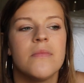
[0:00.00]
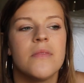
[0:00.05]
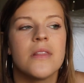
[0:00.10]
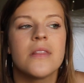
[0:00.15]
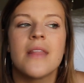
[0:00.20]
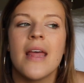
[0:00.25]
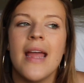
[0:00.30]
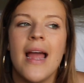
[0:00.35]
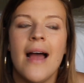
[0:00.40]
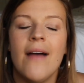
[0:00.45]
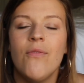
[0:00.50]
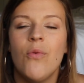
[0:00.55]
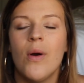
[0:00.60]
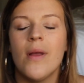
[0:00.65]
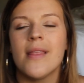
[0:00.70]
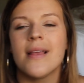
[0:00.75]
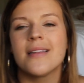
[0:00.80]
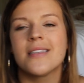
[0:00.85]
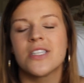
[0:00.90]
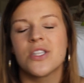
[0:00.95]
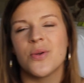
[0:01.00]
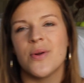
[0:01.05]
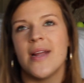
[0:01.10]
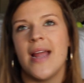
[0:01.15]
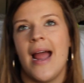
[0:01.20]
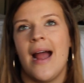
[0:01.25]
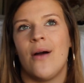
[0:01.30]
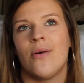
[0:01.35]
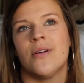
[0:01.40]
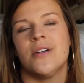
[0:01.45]
They have one that's 3
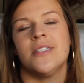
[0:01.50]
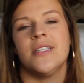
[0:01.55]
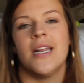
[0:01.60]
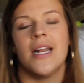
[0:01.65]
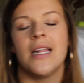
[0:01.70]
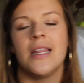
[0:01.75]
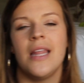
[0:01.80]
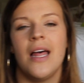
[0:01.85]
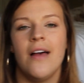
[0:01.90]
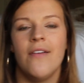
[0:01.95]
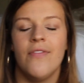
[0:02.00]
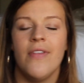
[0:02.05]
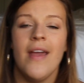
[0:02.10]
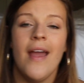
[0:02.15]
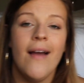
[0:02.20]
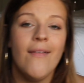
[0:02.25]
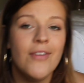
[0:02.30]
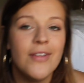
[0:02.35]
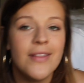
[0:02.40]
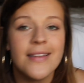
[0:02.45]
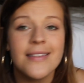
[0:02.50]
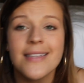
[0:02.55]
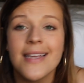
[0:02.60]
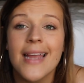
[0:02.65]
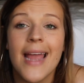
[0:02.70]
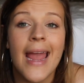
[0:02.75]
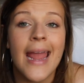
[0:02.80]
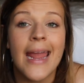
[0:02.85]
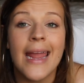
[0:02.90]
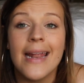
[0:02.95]
hours that I love. They have one that's
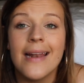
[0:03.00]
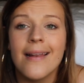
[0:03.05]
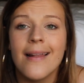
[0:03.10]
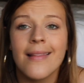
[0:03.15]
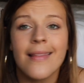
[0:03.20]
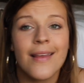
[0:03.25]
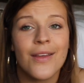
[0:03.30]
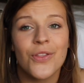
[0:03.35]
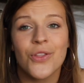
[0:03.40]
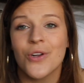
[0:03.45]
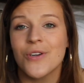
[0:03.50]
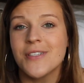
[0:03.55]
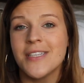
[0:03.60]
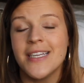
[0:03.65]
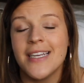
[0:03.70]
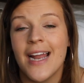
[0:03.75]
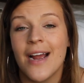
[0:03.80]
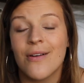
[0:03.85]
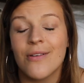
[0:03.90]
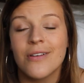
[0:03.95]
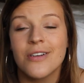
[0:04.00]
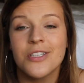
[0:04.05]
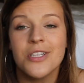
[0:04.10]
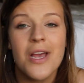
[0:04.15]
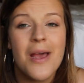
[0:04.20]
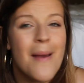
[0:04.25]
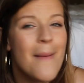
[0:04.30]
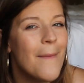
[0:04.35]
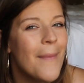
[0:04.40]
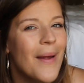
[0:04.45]
like 8 and like 13 hours.
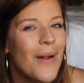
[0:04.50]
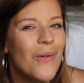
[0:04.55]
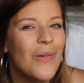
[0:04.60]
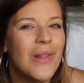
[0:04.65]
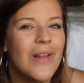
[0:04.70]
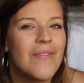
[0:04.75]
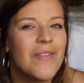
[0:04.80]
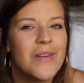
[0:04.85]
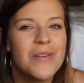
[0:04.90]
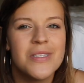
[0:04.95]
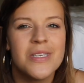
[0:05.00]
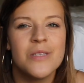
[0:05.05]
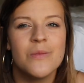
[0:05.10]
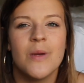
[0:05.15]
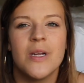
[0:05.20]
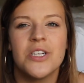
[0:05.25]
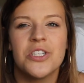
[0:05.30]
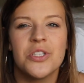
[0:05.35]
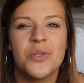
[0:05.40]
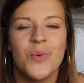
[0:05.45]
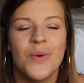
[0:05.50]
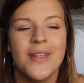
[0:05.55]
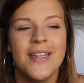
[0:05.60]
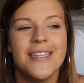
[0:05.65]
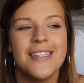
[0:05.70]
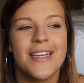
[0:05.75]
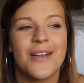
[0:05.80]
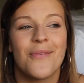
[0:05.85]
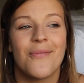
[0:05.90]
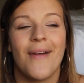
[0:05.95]
I don't love those as much. The one
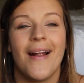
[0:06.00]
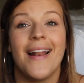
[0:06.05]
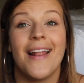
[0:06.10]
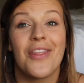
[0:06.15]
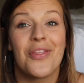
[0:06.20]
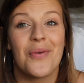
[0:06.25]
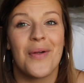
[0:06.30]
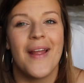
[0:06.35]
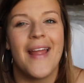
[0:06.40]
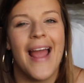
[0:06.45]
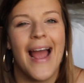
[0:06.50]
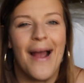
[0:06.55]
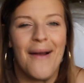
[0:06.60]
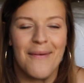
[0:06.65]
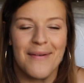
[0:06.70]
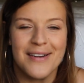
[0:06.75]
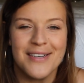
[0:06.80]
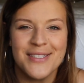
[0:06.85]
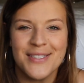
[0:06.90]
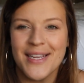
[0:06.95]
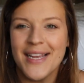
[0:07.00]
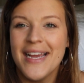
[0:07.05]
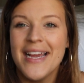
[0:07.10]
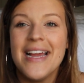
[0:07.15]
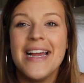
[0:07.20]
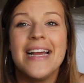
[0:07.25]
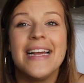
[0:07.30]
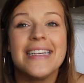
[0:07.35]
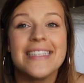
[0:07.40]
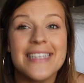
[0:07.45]
that's like right at 3 hours
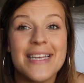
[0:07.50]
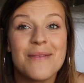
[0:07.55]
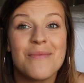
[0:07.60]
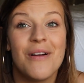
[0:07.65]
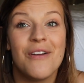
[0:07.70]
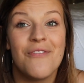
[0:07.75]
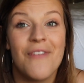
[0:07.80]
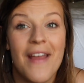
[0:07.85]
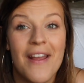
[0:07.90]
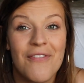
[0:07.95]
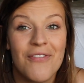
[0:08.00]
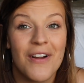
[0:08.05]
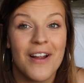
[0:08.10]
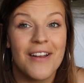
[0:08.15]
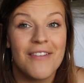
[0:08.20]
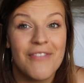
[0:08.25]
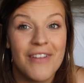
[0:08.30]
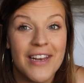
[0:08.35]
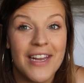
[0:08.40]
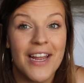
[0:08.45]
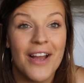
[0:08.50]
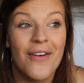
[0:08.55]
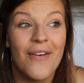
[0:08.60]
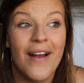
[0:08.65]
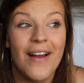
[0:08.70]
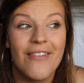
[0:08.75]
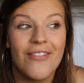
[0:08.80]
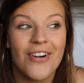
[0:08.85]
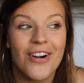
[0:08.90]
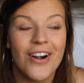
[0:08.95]
is like my favorite video
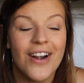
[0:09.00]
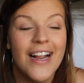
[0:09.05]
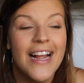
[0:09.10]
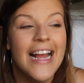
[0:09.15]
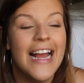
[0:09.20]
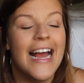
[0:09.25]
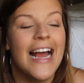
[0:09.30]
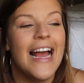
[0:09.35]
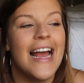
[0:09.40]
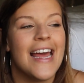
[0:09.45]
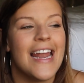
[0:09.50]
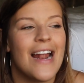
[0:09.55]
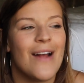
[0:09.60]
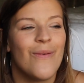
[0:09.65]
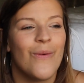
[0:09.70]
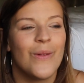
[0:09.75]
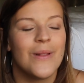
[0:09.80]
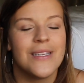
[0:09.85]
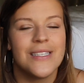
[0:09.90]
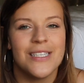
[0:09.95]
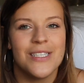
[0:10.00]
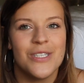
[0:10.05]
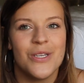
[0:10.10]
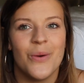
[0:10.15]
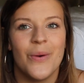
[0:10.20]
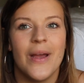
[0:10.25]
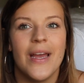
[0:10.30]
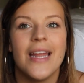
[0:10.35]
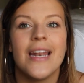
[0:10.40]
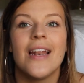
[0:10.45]
ever, and I will listen
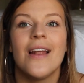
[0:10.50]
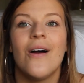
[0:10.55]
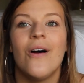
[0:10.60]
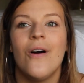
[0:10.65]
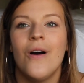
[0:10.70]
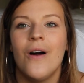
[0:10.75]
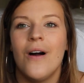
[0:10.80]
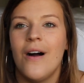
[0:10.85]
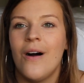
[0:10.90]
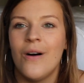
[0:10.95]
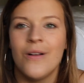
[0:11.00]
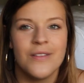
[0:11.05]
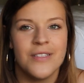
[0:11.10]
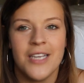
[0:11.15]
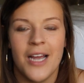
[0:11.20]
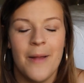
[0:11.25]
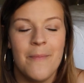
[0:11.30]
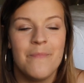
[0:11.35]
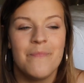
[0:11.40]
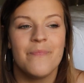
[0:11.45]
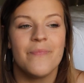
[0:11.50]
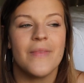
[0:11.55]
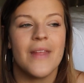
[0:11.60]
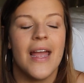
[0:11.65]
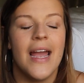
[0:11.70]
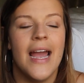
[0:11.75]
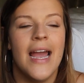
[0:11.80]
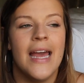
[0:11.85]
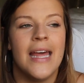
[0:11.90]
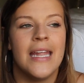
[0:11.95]
to it all the time.
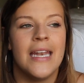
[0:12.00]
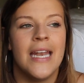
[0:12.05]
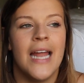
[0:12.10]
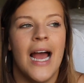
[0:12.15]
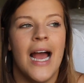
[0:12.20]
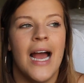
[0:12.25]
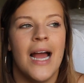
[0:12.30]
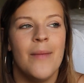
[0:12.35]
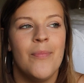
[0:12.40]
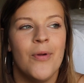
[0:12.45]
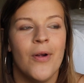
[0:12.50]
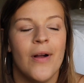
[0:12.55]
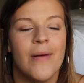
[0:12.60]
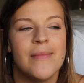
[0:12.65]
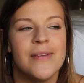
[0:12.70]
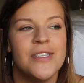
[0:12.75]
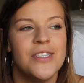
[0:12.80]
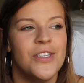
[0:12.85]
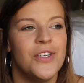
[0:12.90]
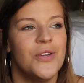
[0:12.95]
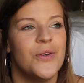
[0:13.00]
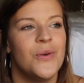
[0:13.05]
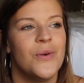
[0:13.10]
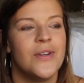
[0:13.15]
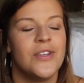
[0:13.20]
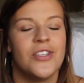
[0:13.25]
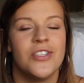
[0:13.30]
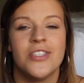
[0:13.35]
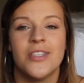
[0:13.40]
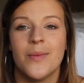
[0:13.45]
And I promise you,
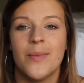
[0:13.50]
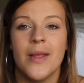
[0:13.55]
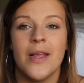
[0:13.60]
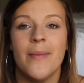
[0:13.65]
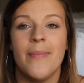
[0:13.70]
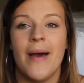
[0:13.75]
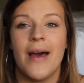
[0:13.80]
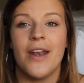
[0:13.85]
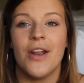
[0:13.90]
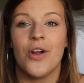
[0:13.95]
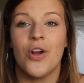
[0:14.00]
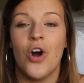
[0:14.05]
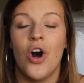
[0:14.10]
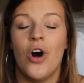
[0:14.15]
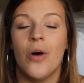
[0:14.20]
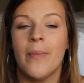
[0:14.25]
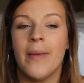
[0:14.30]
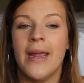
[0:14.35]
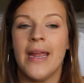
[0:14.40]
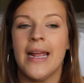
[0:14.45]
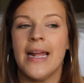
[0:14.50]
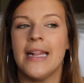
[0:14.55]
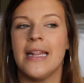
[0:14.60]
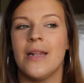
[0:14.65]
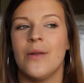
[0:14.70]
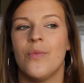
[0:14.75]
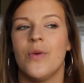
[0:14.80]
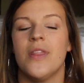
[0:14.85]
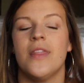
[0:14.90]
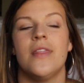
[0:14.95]
just something about it calming. And
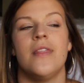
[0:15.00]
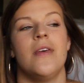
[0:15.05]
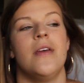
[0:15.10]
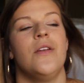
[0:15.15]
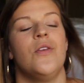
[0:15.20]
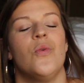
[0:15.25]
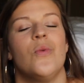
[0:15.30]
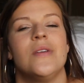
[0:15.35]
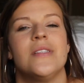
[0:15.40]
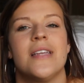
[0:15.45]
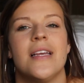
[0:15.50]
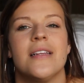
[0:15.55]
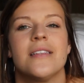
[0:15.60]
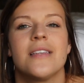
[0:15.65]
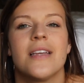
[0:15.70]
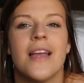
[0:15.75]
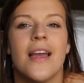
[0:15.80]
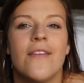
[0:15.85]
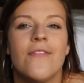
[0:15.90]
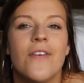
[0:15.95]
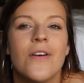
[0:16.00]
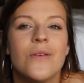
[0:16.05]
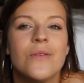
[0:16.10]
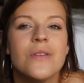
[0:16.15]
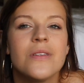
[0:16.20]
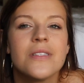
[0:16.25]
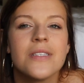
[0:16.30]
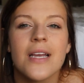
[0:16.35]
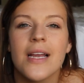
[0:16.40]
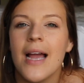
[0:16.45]
then with the noise canceling headphones,
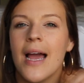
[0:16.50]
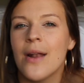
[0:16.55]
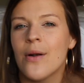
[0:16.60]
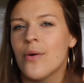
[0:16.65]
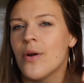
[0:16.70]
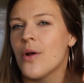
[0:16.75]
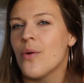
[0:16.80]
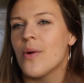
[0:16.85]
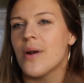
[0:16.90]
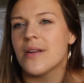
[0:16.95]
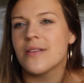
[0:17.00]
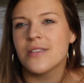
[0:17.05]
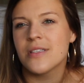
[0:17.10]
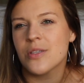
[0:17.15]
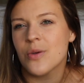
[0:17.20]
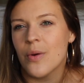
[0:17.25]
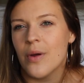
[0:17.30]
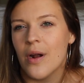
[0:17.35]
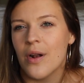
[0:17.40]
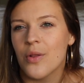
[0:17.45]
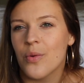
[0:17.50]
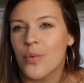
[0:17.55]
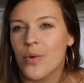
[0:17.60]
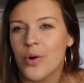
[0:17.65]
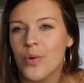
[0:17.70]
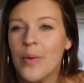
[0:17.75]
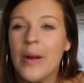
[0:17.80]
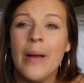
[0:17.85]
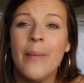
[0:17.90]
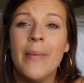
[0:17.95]
it's like I don't know what else is going on in the
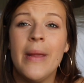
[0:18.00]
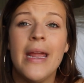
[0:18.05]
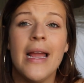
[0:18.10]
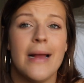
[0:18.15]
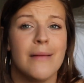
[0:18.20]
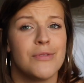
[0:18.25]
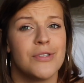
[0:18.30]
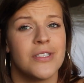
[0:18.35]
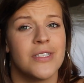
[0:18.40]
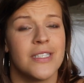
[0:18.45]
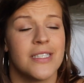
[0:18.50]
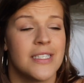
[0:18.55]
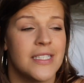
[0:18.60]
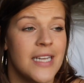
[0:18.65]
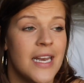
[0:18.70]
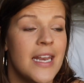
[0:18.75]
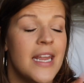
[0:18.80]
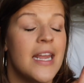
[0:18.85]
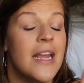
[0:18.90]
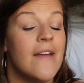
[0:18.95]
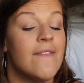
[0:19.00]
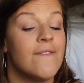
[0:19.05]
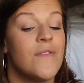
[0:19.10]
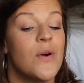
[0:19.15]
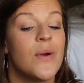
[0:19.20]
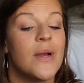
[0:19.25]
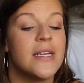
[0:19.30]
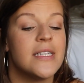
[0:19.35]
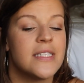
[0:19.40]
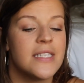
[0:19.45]
world around me. I'm just like studying, I'm
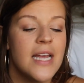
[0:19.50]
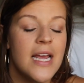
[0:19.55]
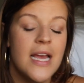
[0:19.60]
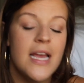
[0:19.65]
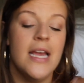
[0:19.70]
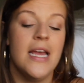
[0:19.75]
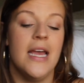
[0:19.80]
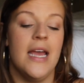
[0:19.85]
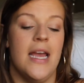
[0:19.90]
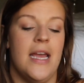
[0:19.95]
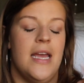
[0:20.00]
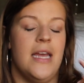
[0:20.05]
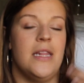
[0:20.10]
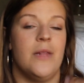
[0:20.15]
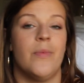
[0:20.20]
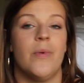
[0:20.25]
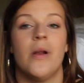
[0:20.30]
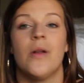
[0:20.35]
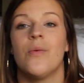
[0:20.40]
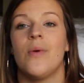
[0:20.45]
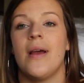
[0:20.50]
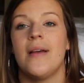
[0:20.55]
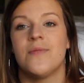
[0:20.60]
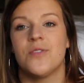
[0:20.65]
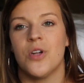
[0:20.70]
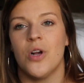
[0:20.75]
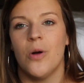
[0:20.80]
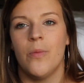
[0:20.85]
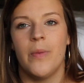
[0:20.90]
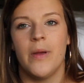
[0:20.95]
focused, and the brain waves
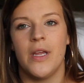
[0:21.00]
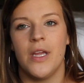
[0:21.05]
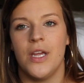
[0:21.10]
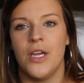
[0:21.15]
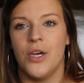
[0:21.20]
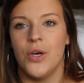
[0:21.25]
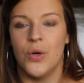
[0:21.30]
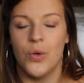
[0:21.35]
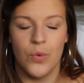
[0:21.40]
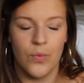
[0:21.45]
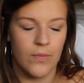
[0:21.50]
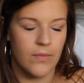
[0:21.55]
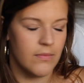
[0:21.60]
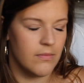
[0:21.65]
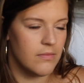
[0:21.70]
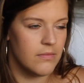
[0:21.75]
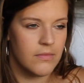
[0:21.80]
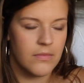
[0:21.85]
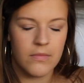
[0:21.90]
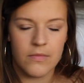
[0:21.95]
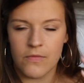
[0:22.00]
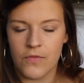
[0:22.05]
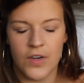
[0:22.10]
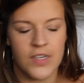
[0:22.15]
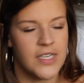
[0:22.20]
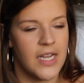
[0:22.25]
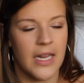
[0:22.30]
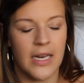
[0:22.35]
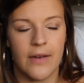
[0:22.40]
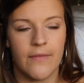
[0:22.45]
are helping you
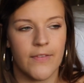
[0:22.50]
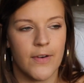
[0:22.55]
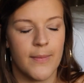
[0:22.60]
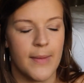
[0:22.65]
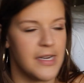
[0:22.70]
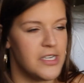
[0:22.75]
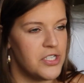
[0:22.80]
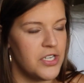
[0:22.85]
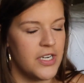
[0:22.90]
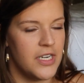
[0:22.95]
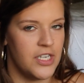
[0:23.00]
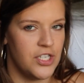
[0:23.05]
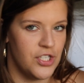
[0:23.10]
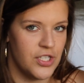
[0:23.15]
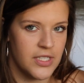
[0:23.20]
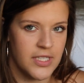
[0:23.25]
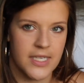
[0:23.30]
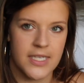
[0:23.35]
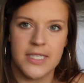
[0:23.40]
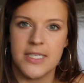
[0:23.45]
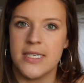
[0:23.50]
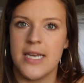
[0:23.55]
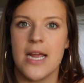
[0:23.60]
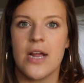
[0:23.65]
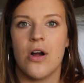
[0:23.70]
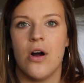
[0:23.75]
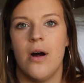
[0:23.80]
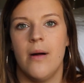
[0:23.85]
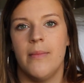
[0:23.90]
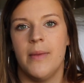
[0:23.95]
retain information and just like stay
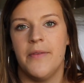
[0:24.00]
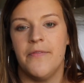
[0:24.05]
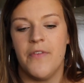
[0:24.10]
calm and